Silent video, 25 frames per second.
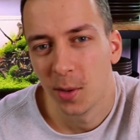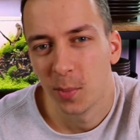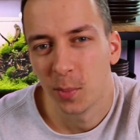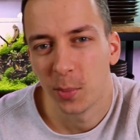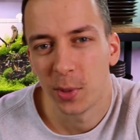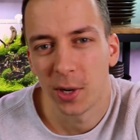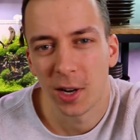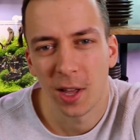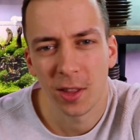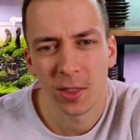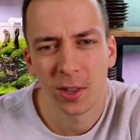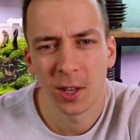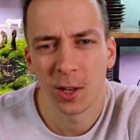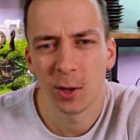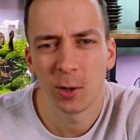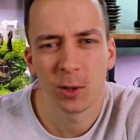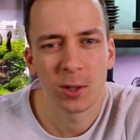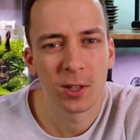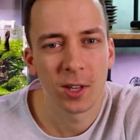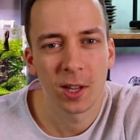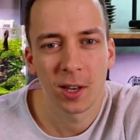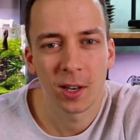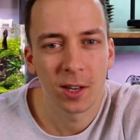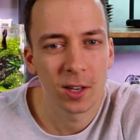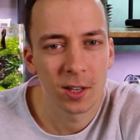but I think
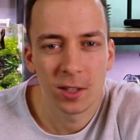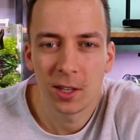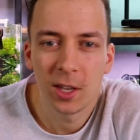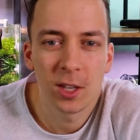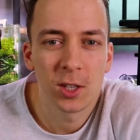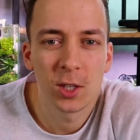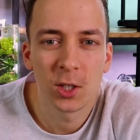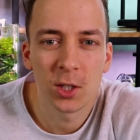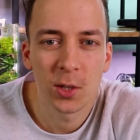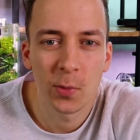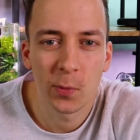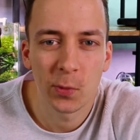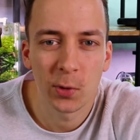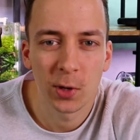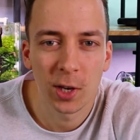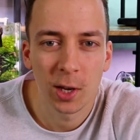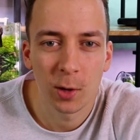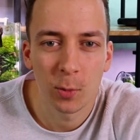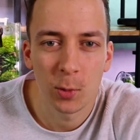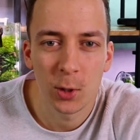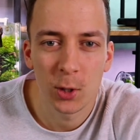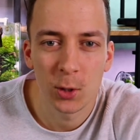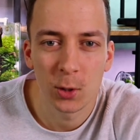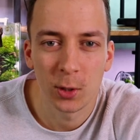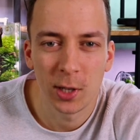that this is something that
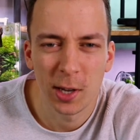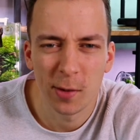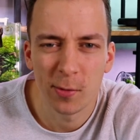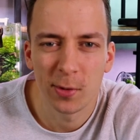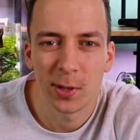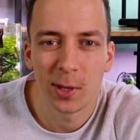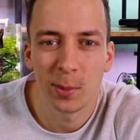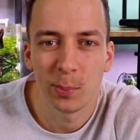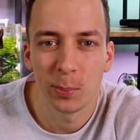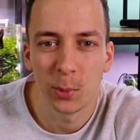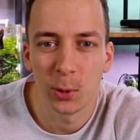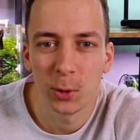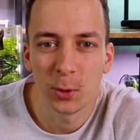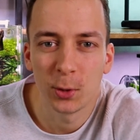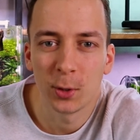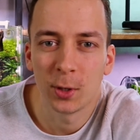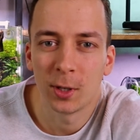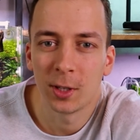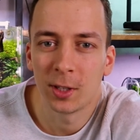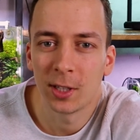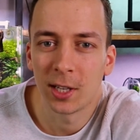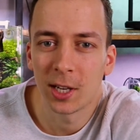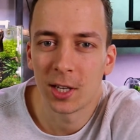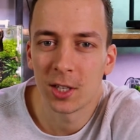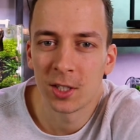we should definitely put to
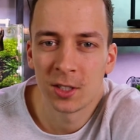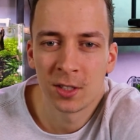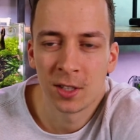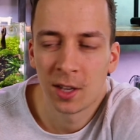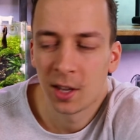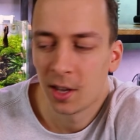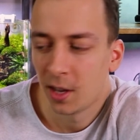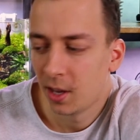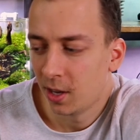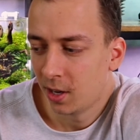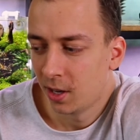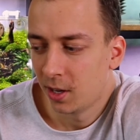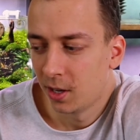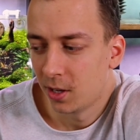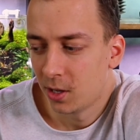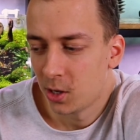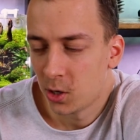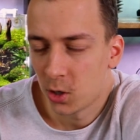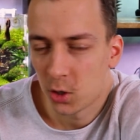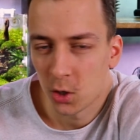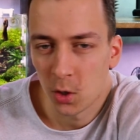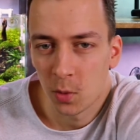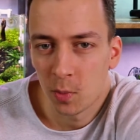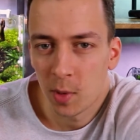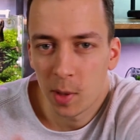the test.
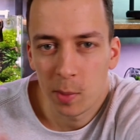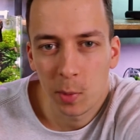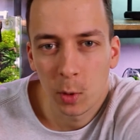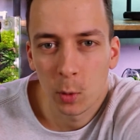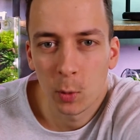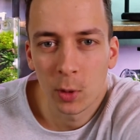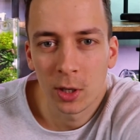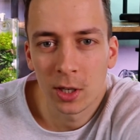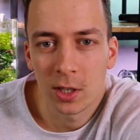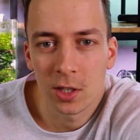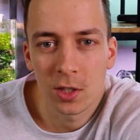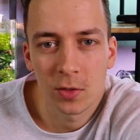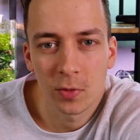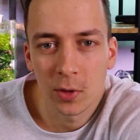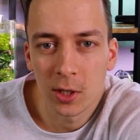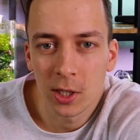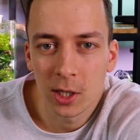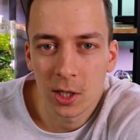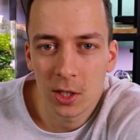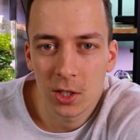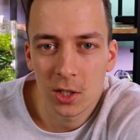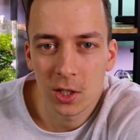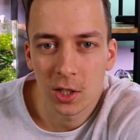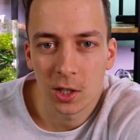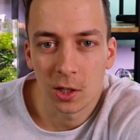So maybe when it's
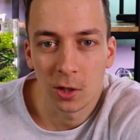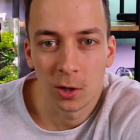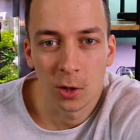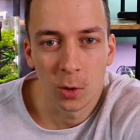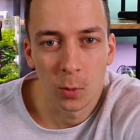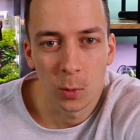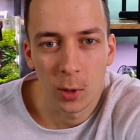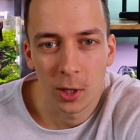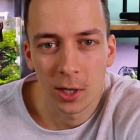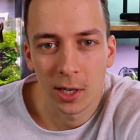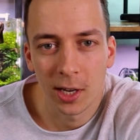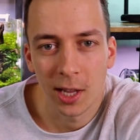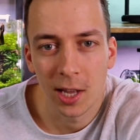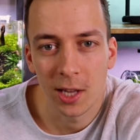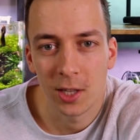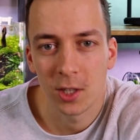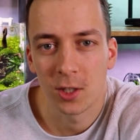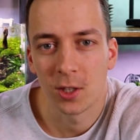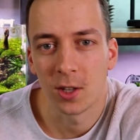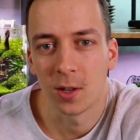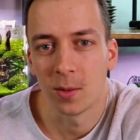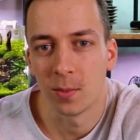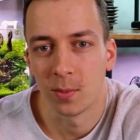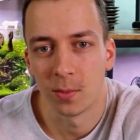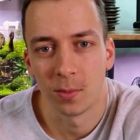finished, you know, we can add
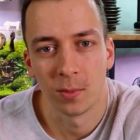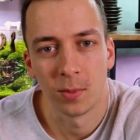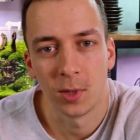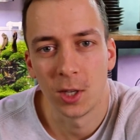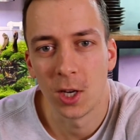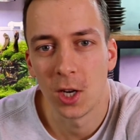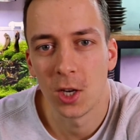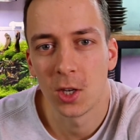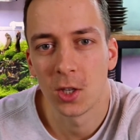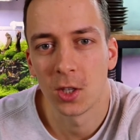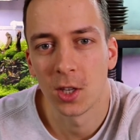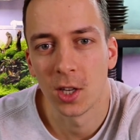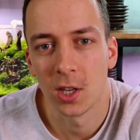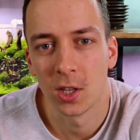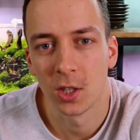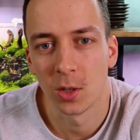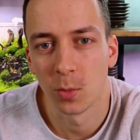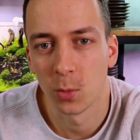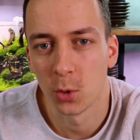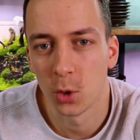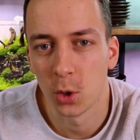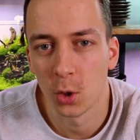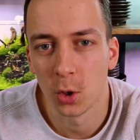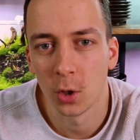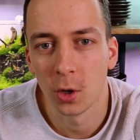some yeast and
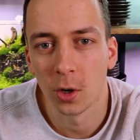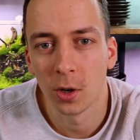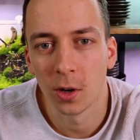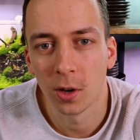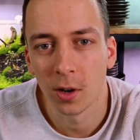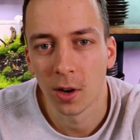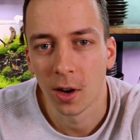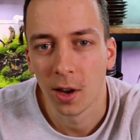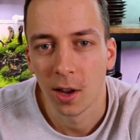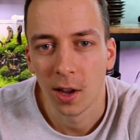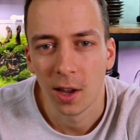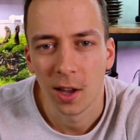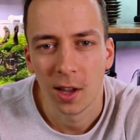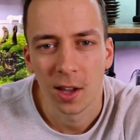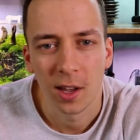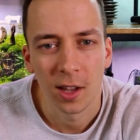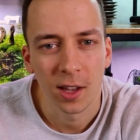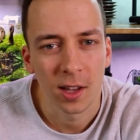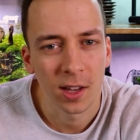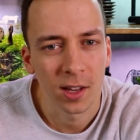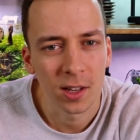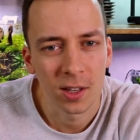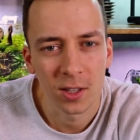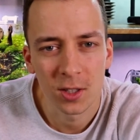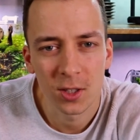some sugar
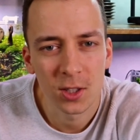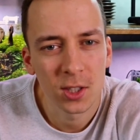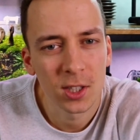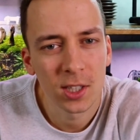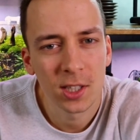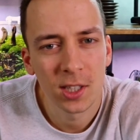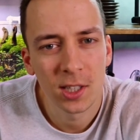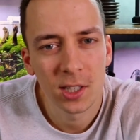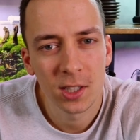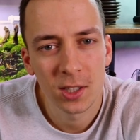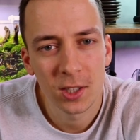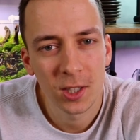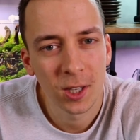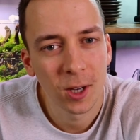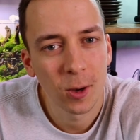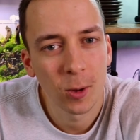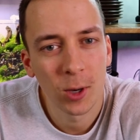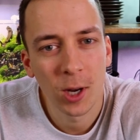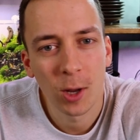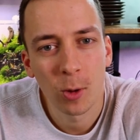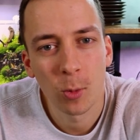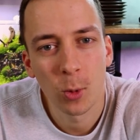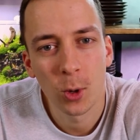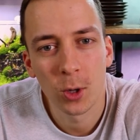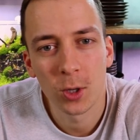and see how
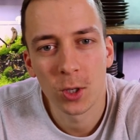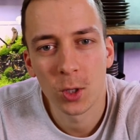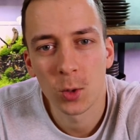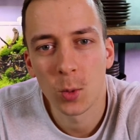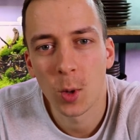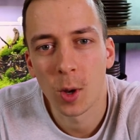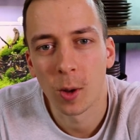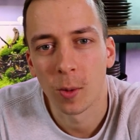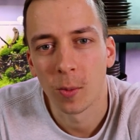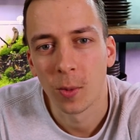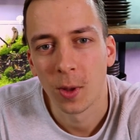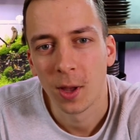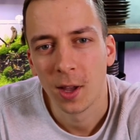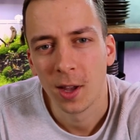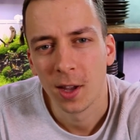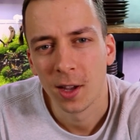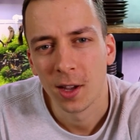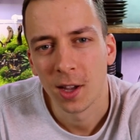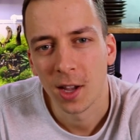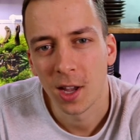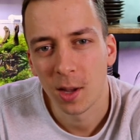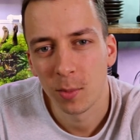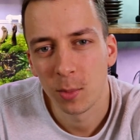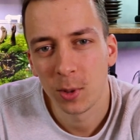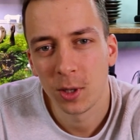that works as well.
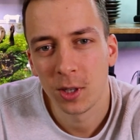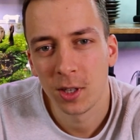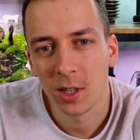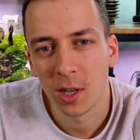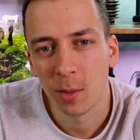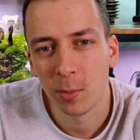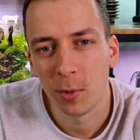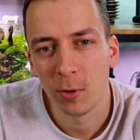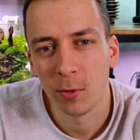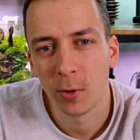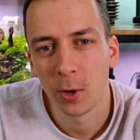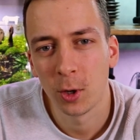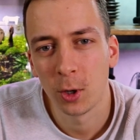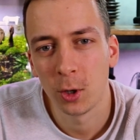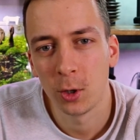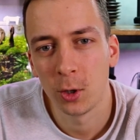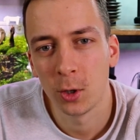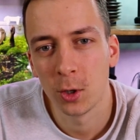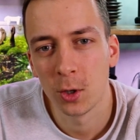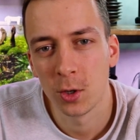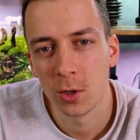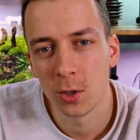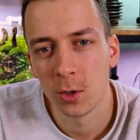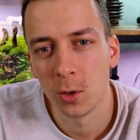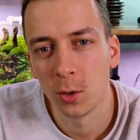I'll be very
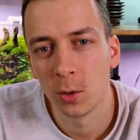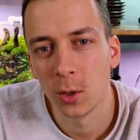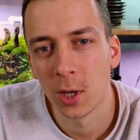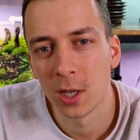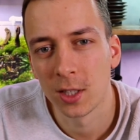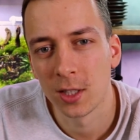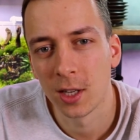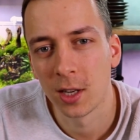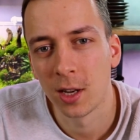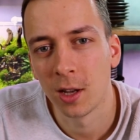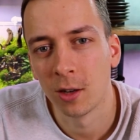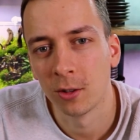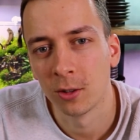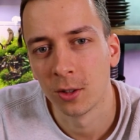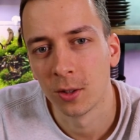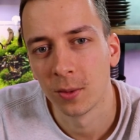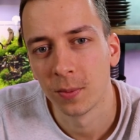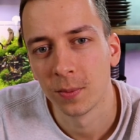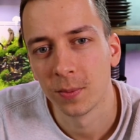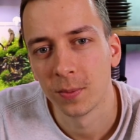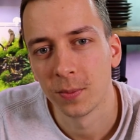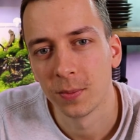curious to test that out.